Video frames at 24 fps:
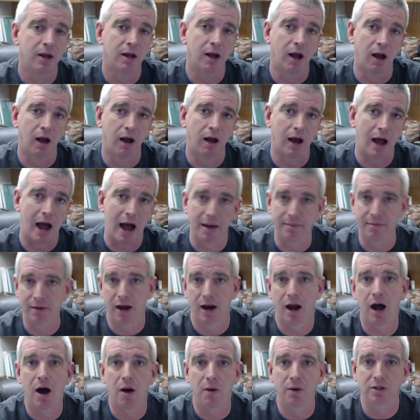I'm
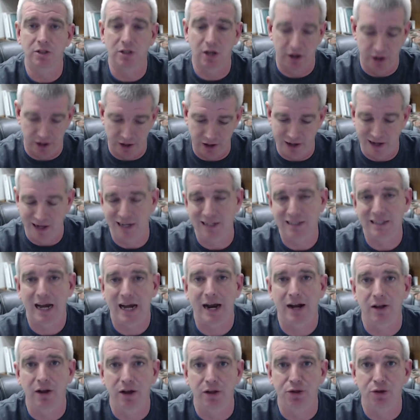not always on here
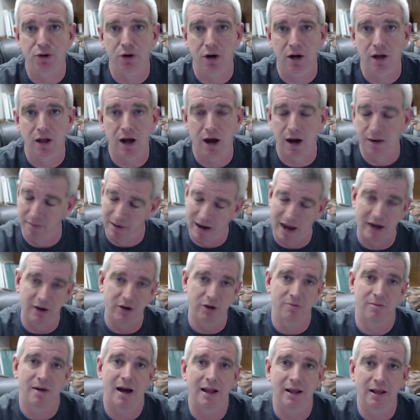exactly at 3 o'clock, but I
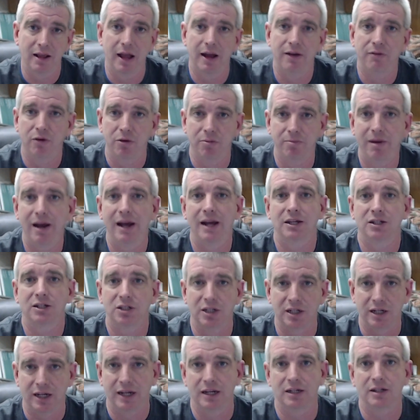do my level best
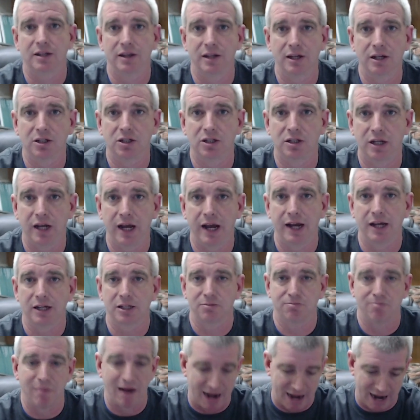to get to this
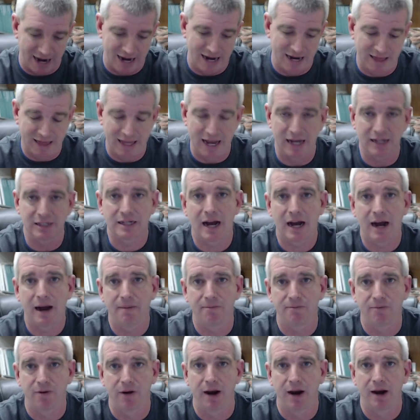desk by in that
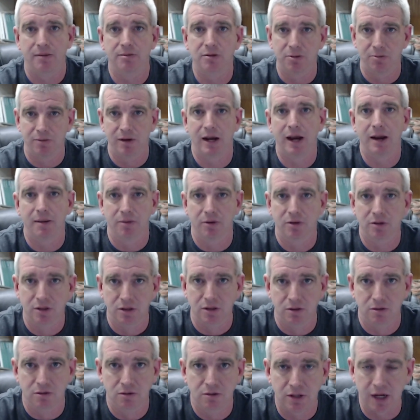time frame to be able
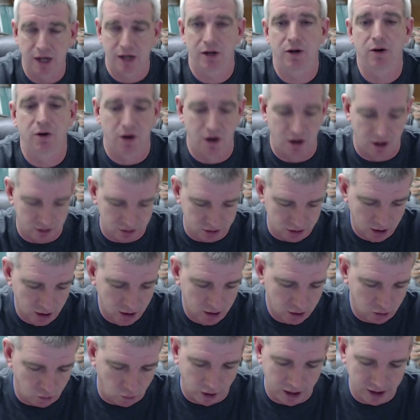to take your all's
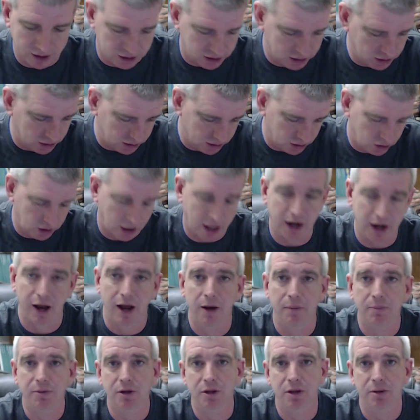questions and try to
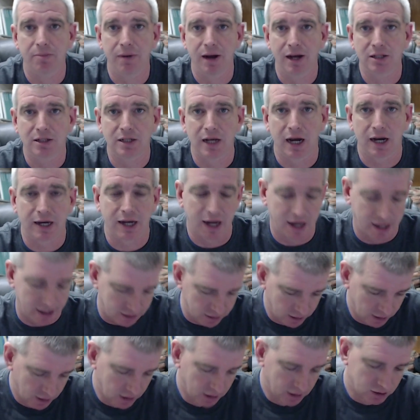help you the best I can.
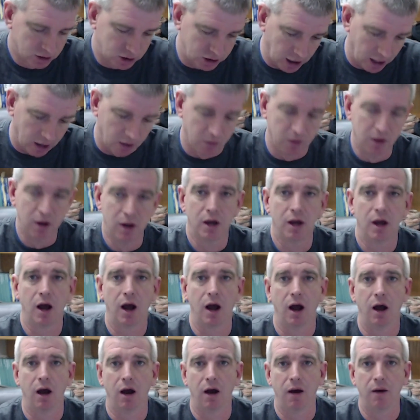So
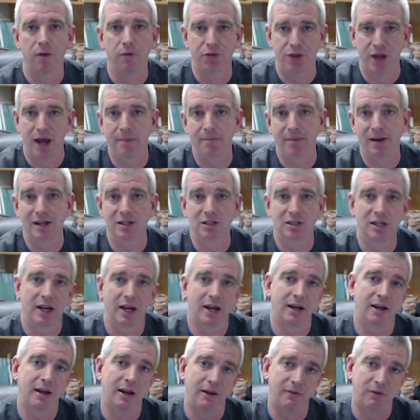That being
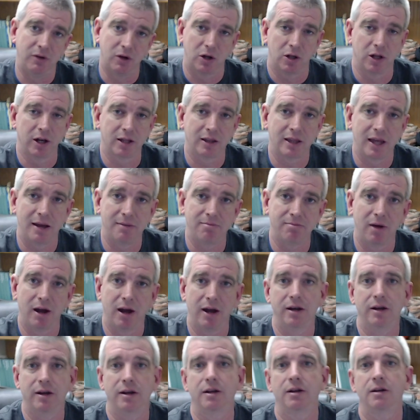said, if you click that
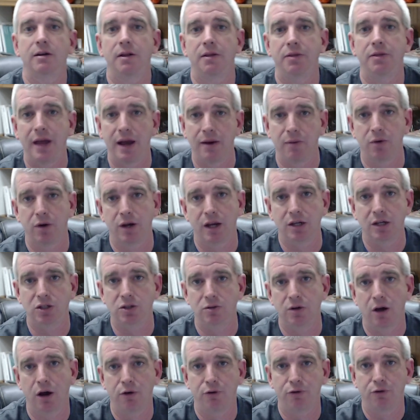button, that will get you
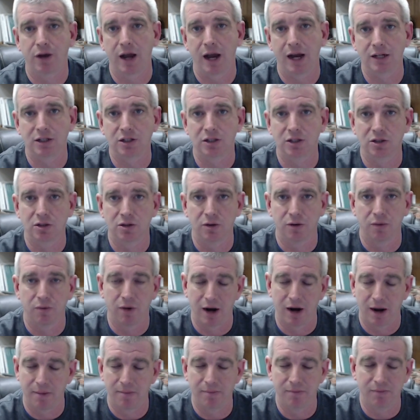notifications that
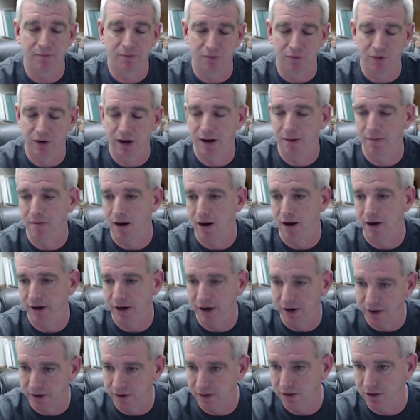when I'm on
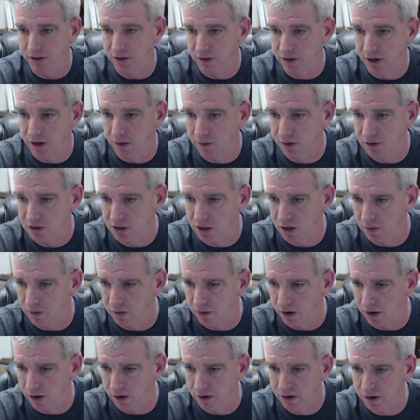here, you'll know what's
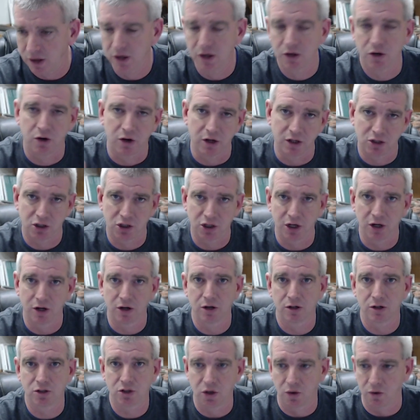going on. Chris
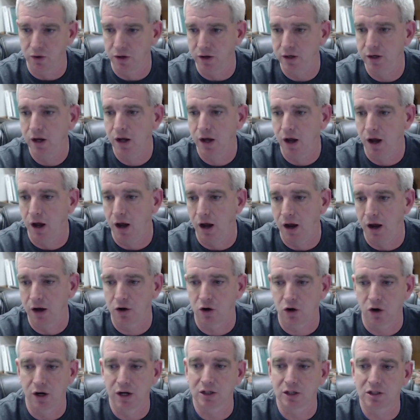Shearer joined.
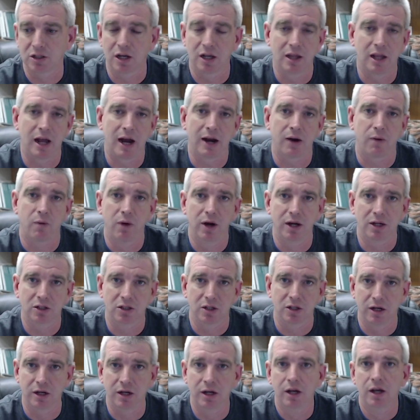Chris, like
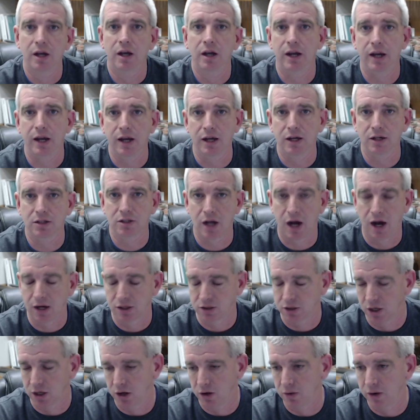Wesley, is
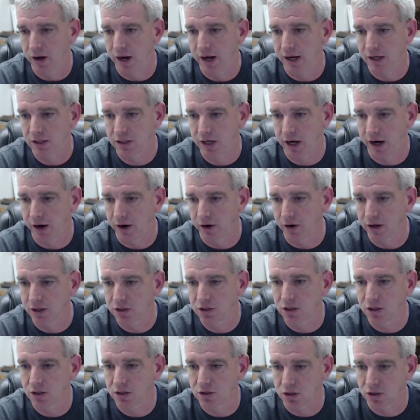also a
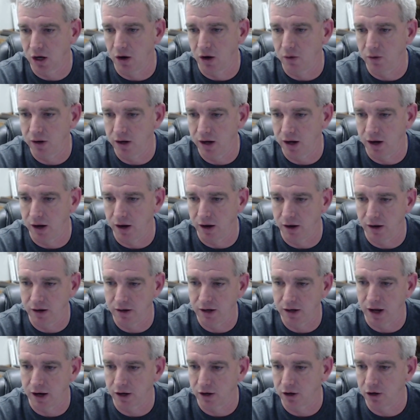terrorist, so
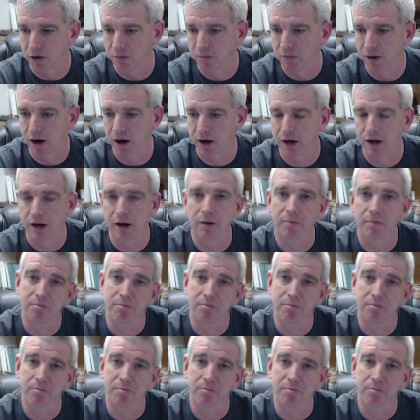not a good American.